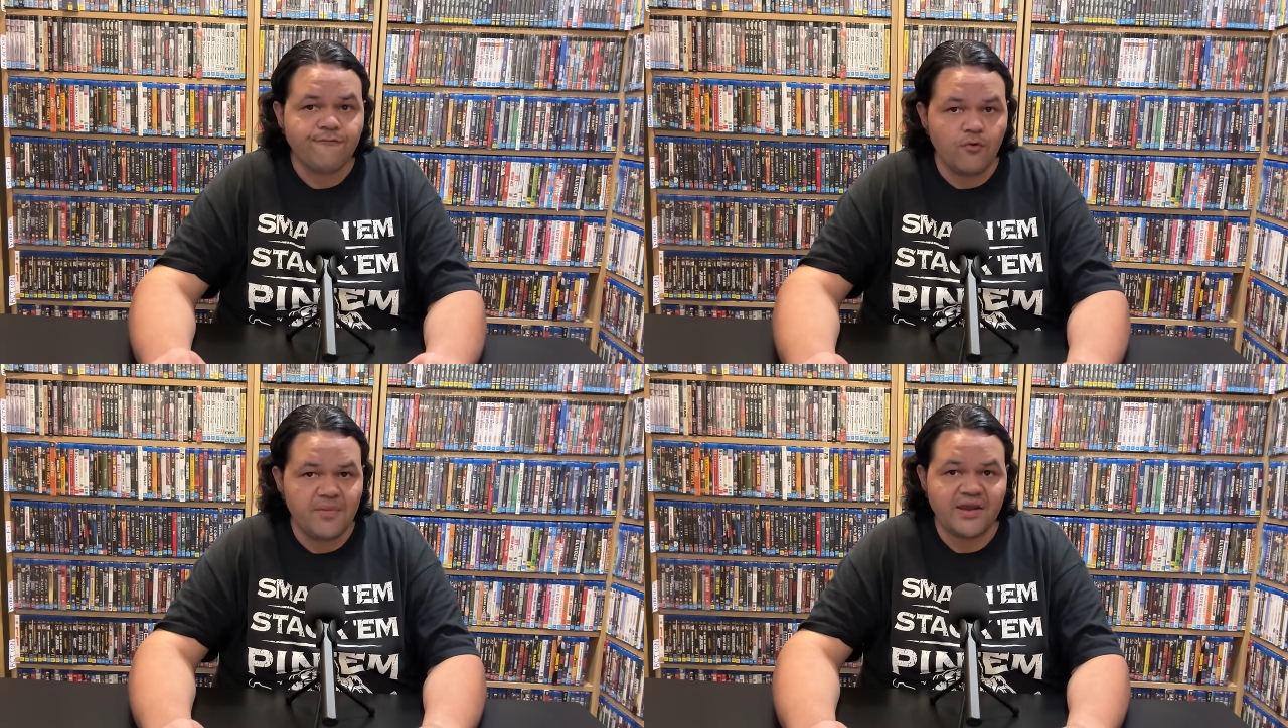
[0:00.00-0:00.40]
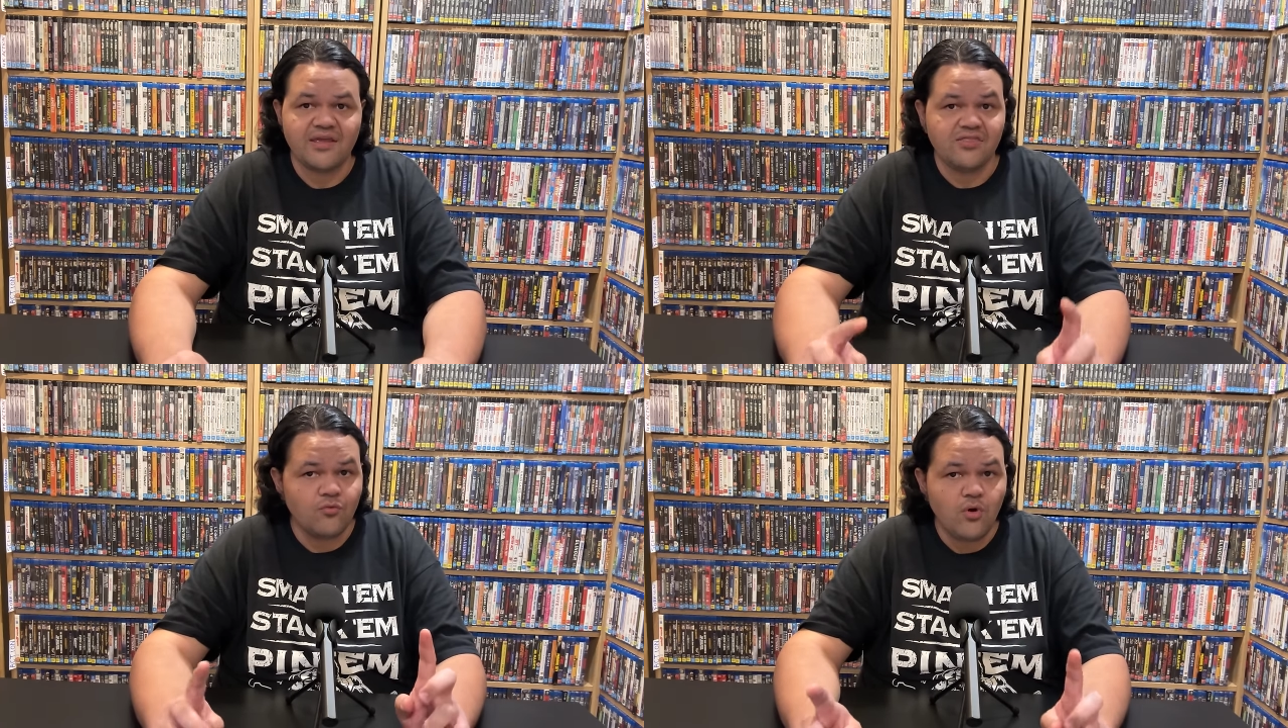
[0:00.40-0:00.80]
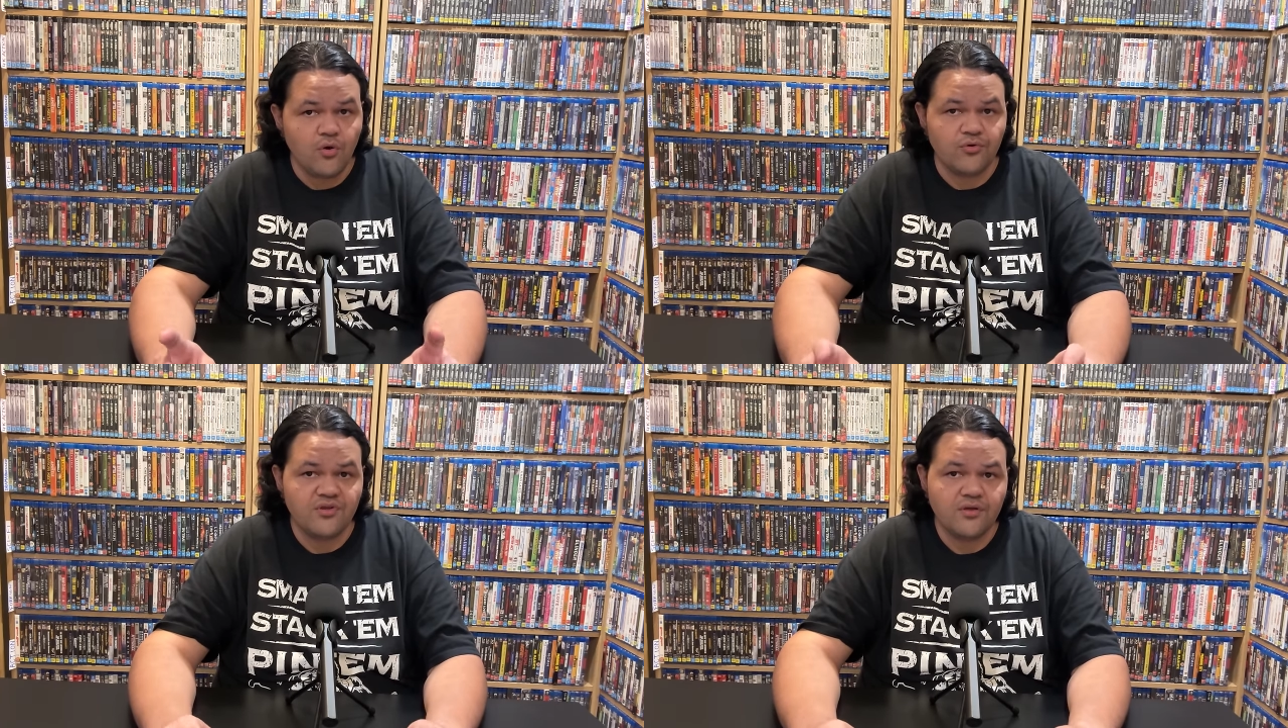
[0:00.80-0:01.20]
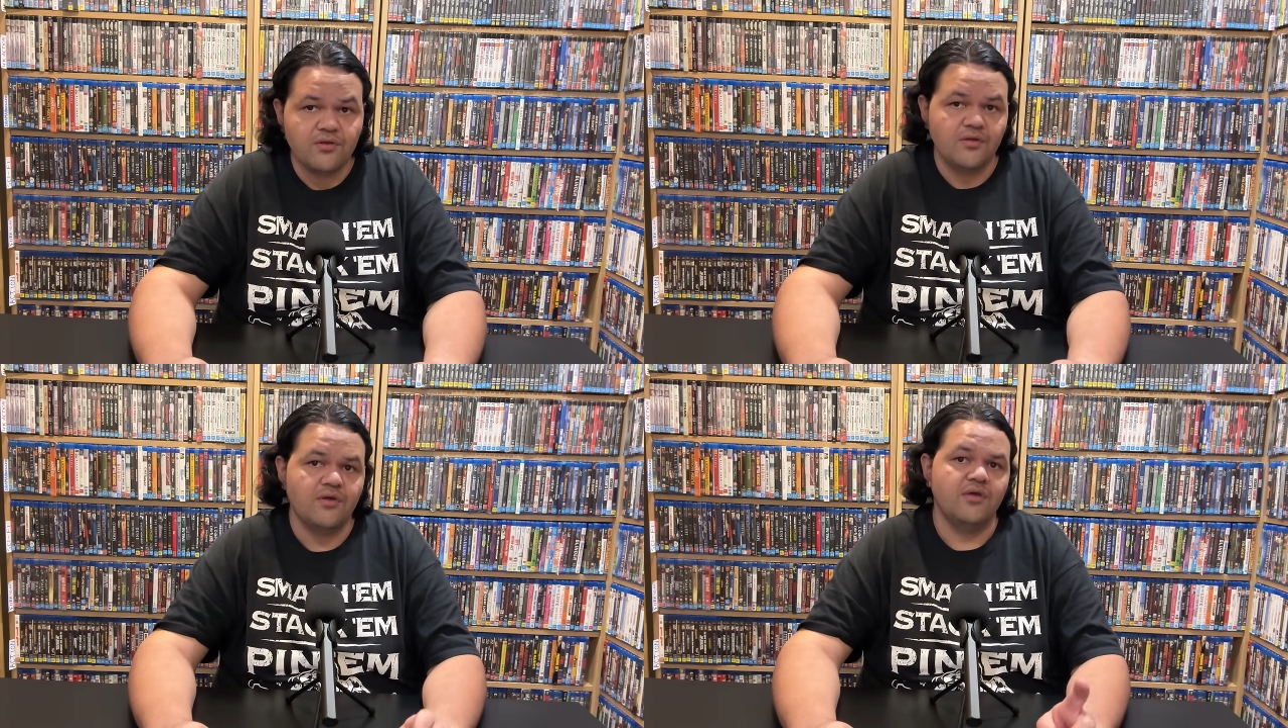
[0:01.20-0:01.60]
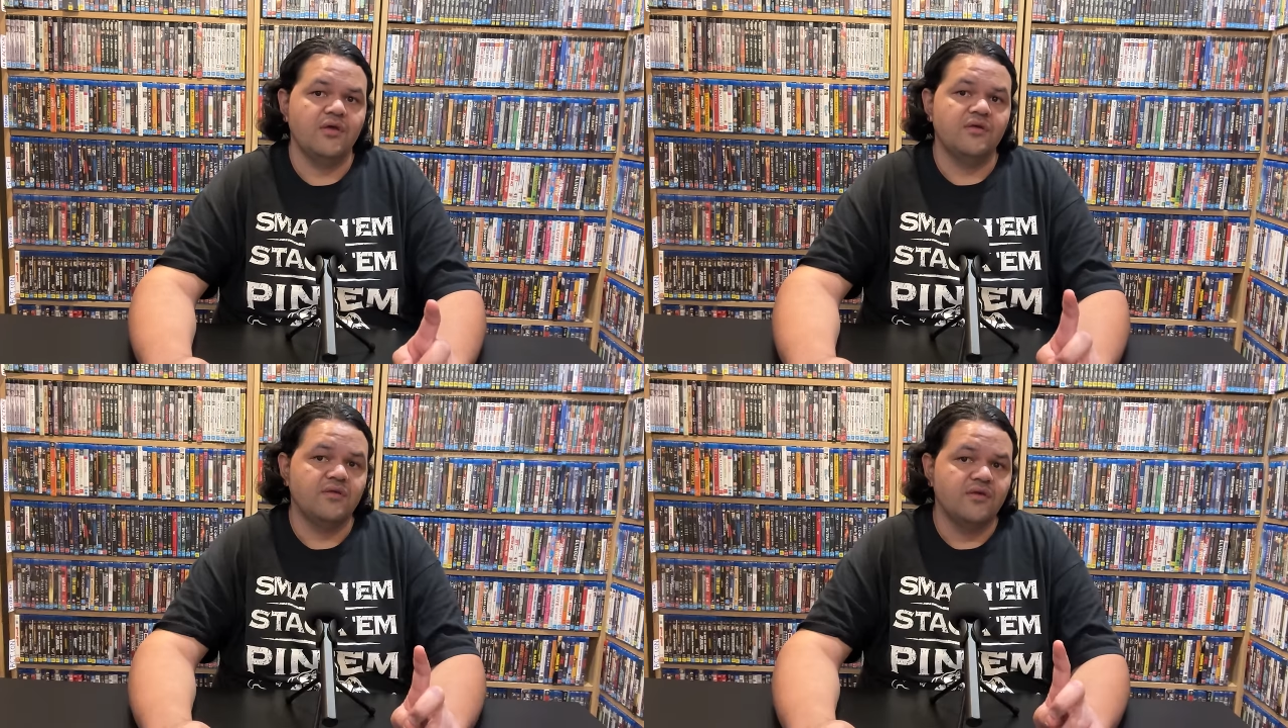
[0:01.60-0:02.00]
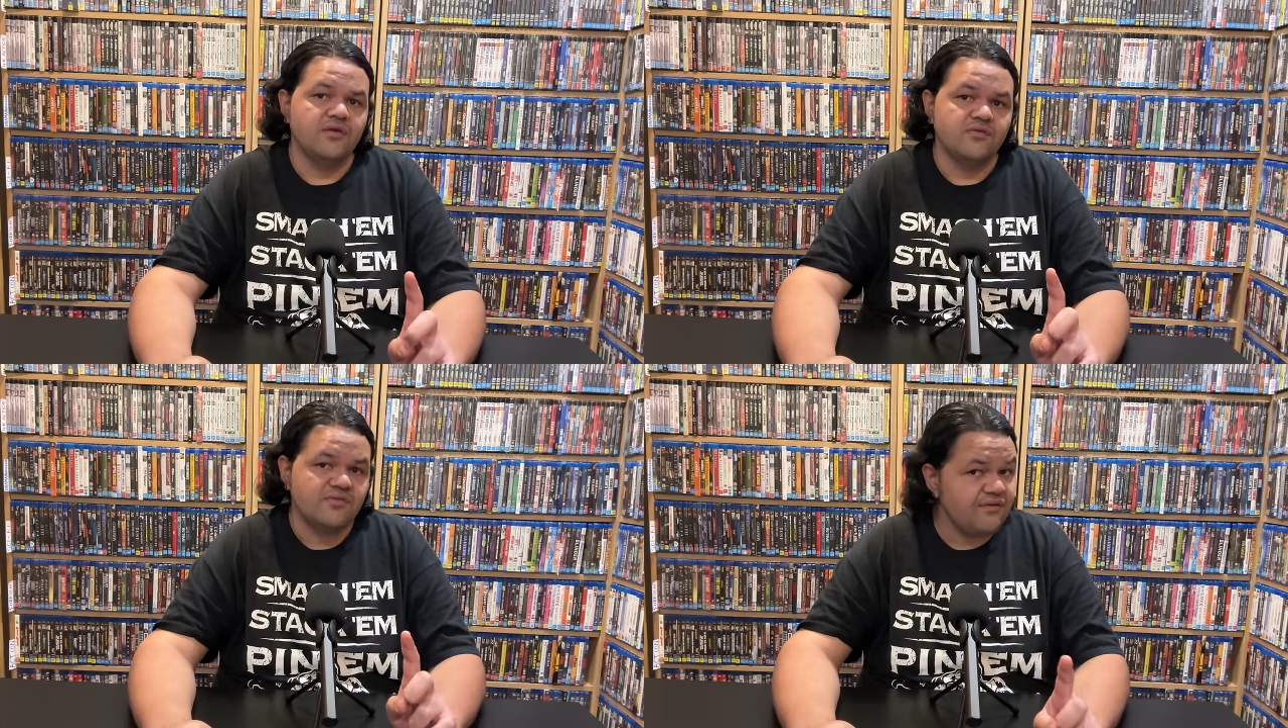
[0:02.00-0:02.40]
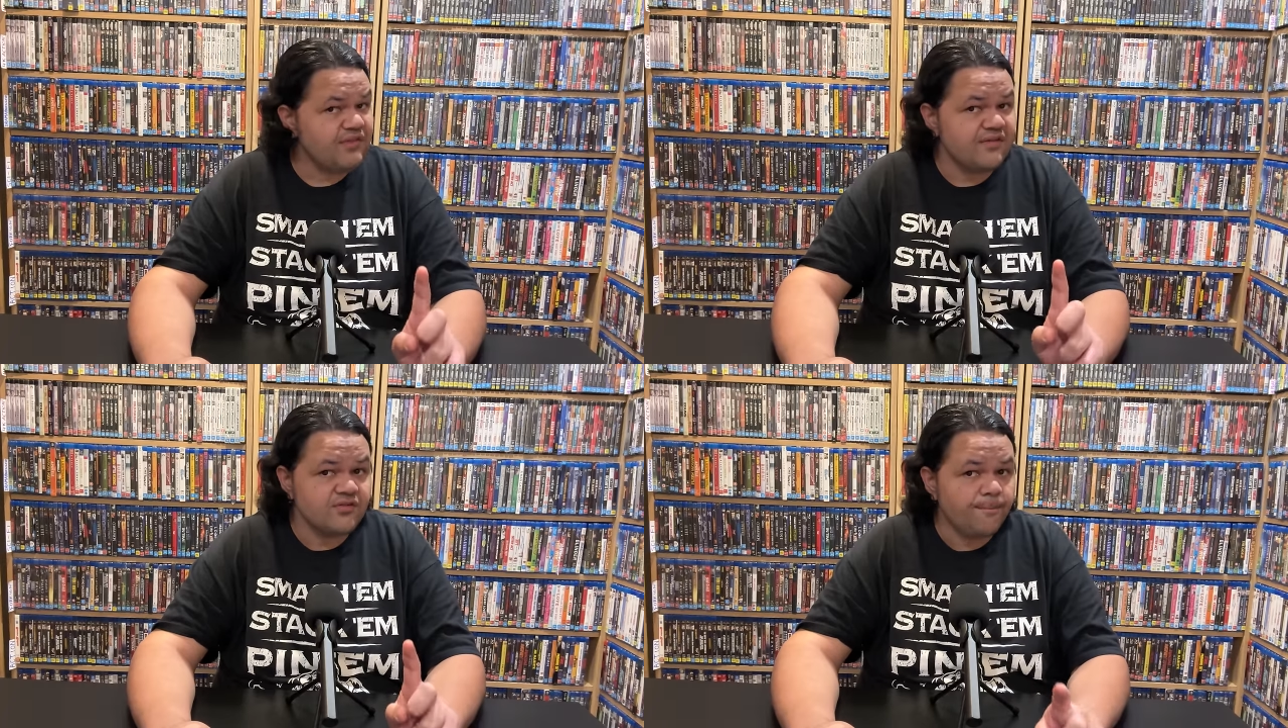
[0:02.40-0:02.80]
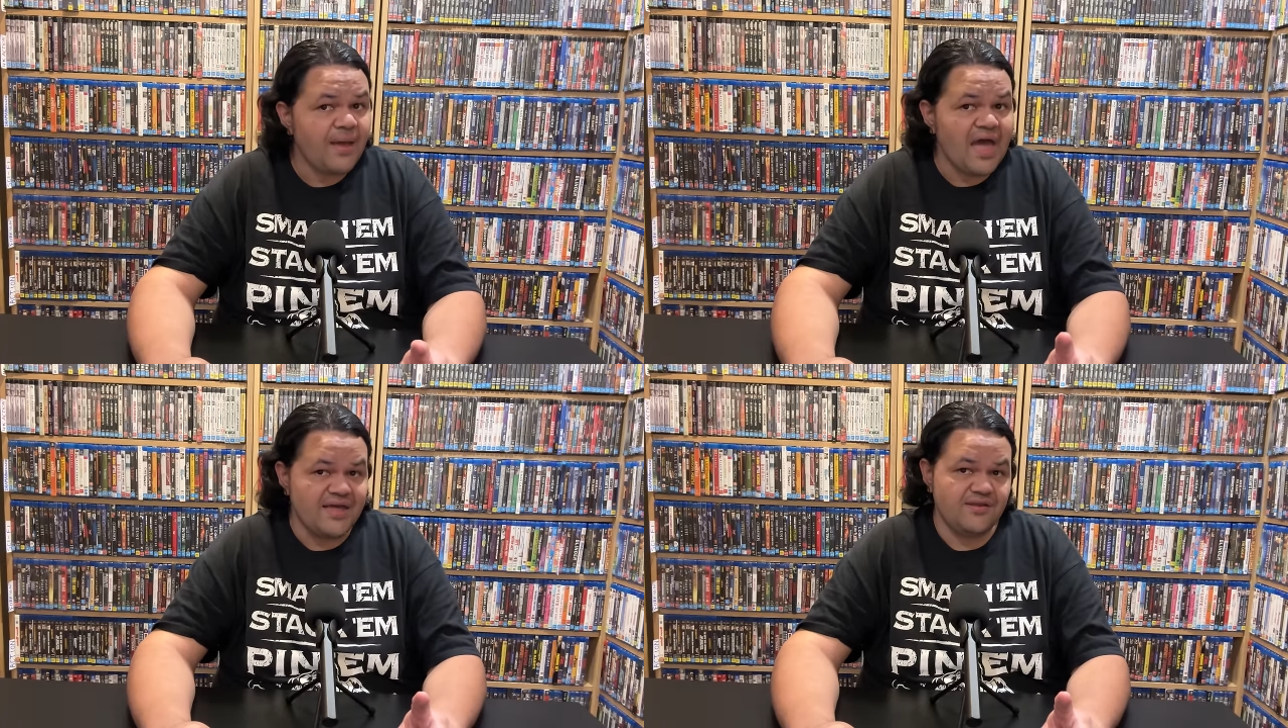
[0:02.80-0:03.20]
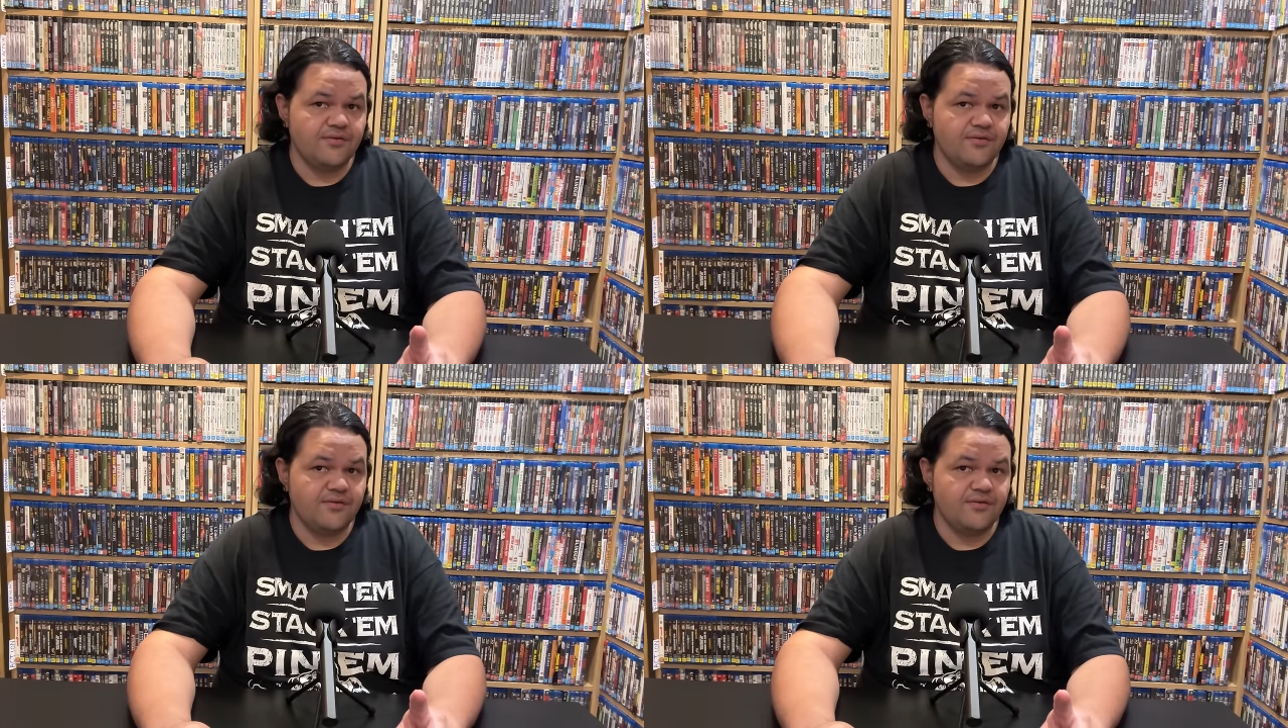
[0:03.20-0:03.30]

format in the world. D V D is not bad.